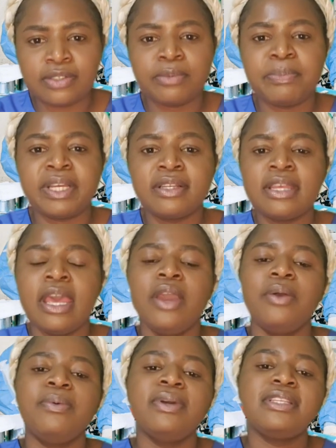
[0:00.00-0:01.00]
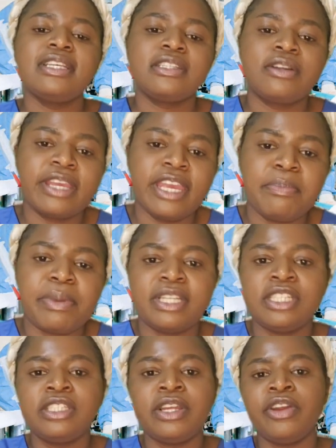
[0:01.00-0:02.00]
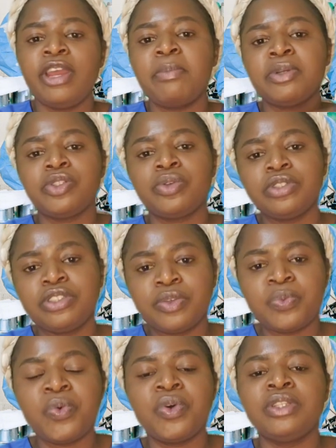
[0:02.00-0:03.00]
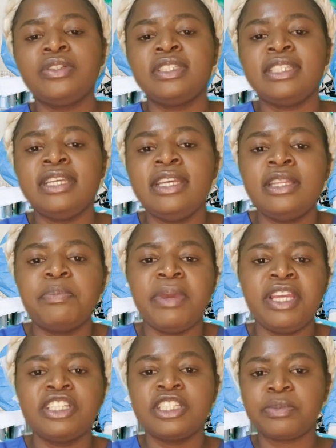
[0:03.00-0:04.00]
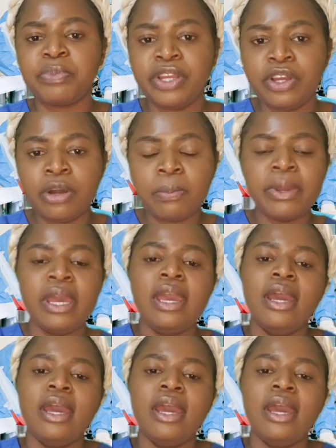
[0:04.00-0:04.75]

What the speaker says: So because with surgical care practitioner, you're able to go to the ward to see the patients pre-op,